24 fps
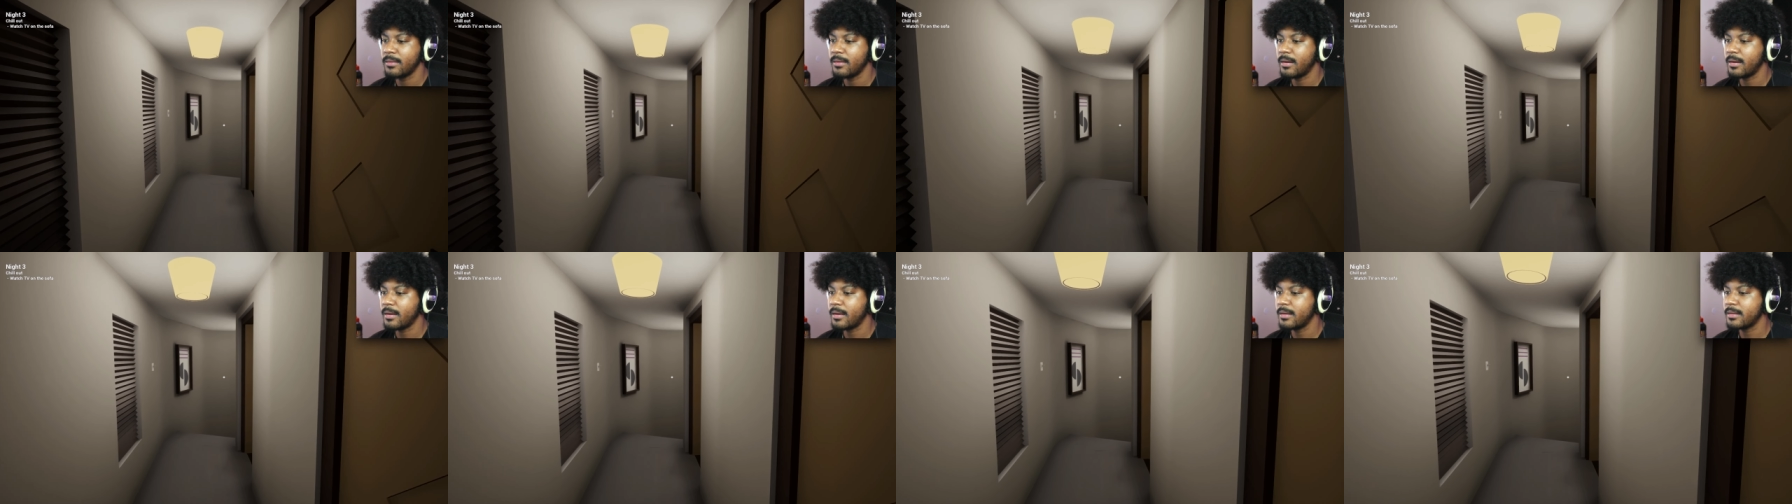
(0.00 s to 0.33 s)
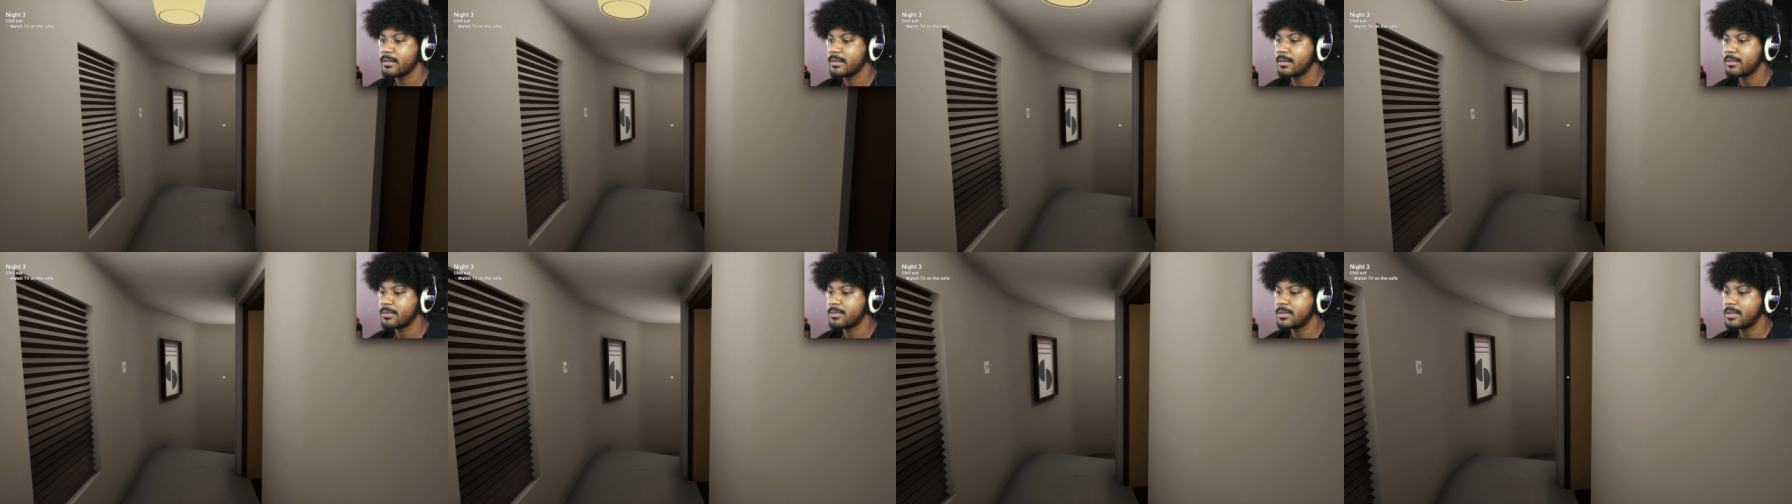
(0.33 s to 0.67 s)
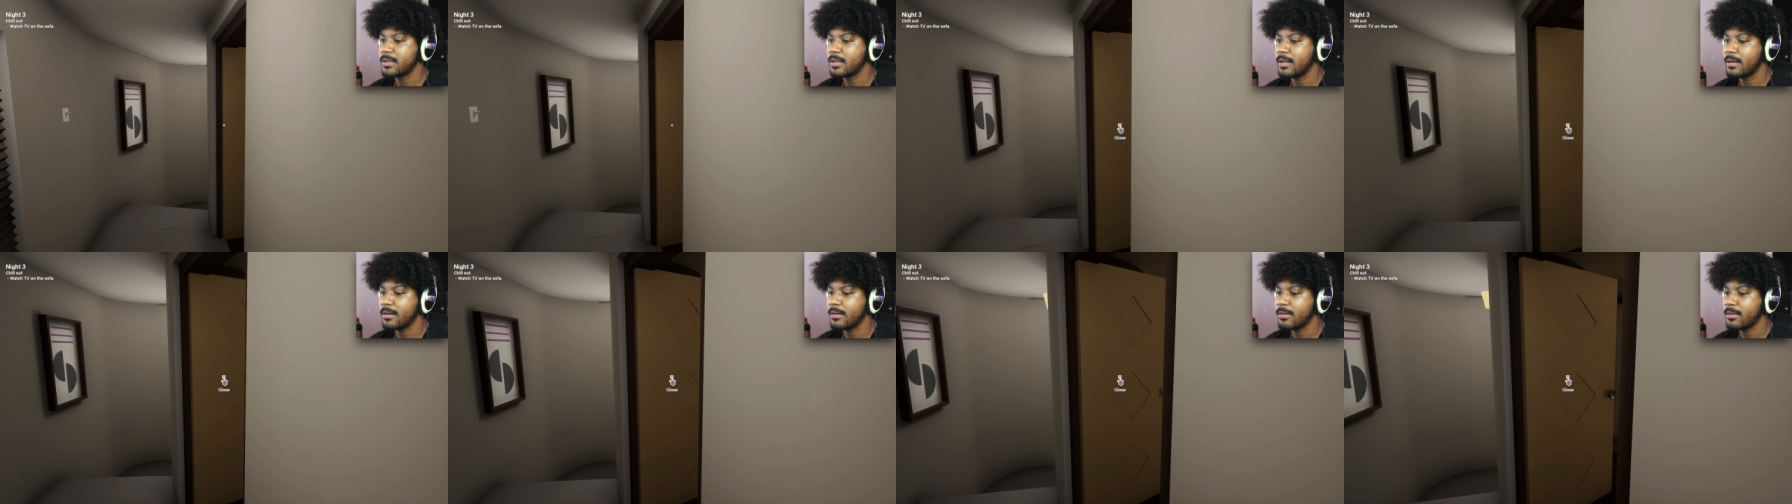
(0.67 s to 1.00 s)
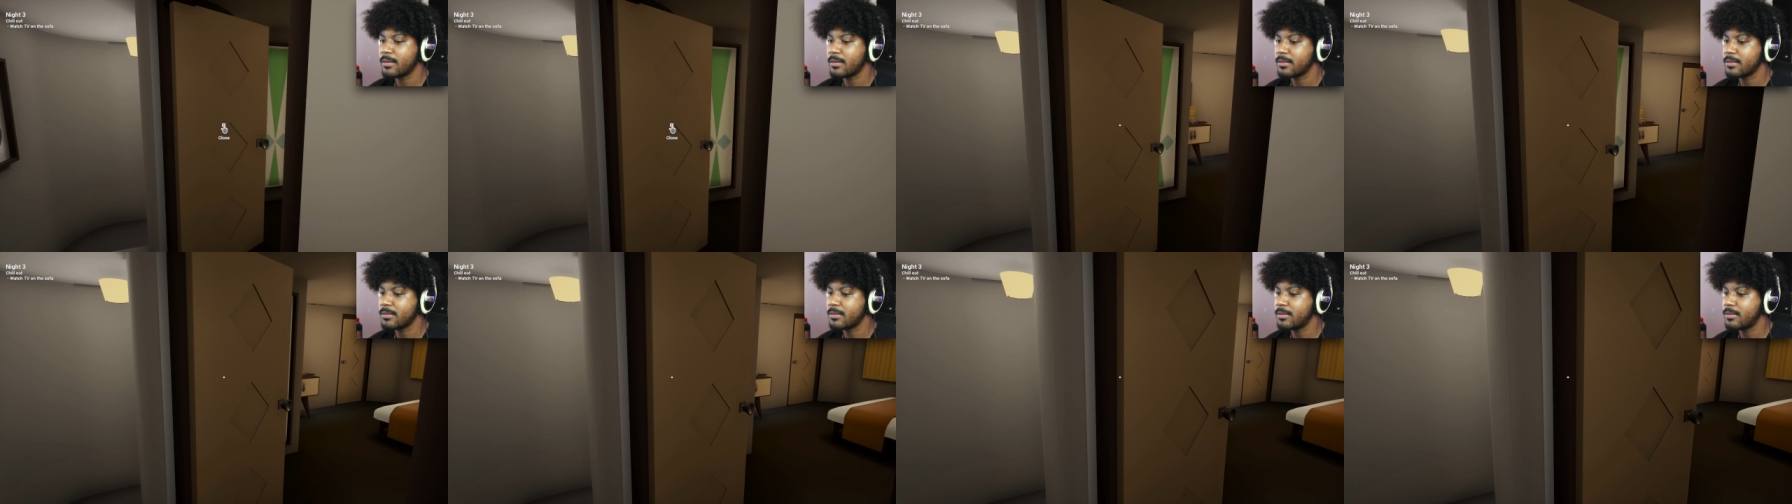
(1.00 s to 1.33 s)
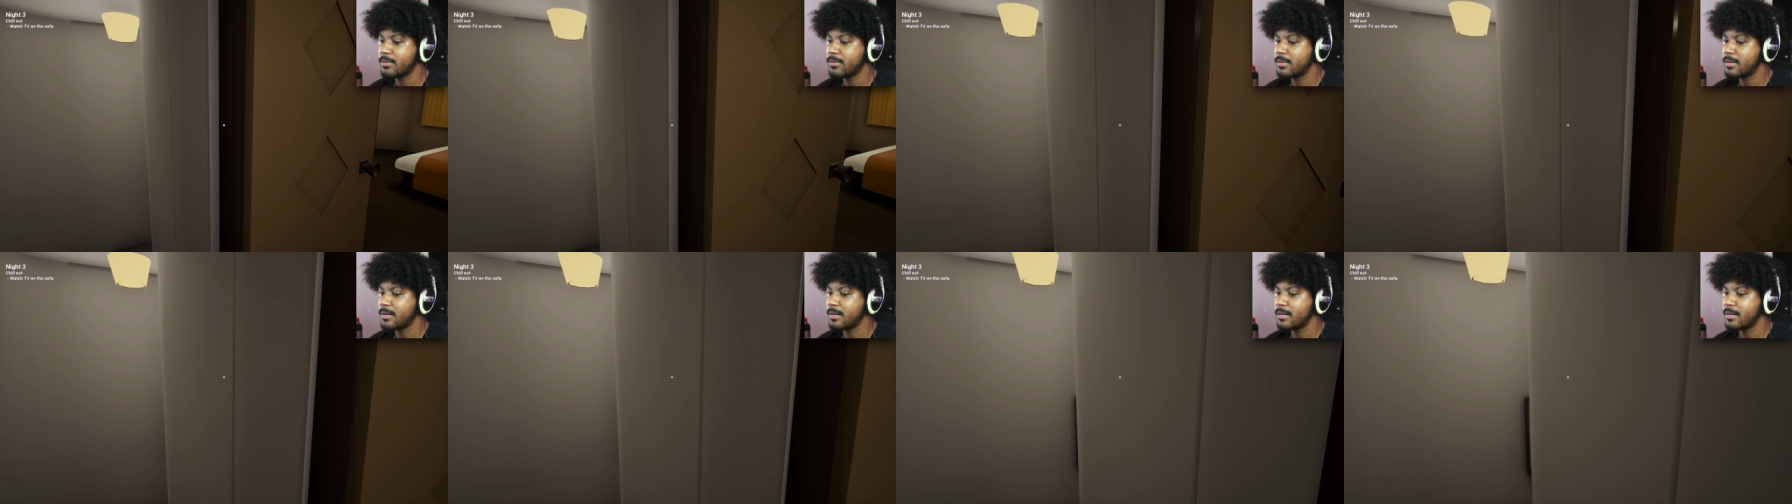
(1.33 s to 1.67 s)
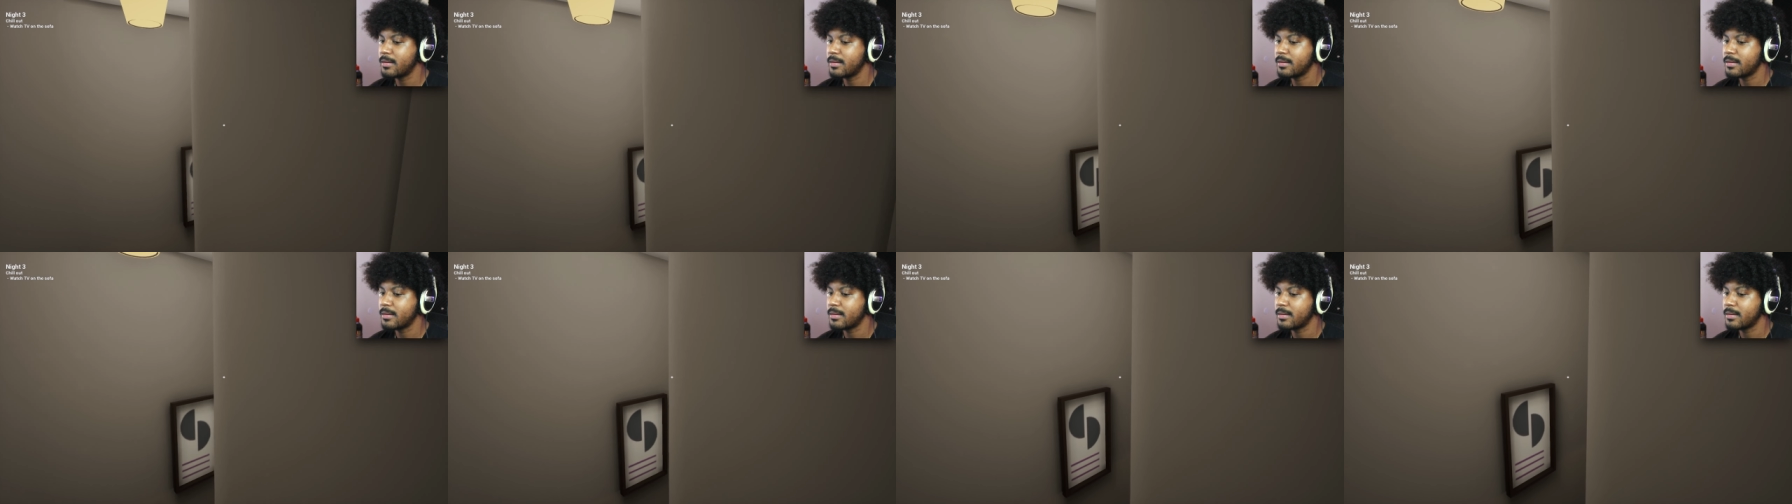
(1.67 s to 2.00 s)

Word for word: I guess I'll chill out on the sofa then.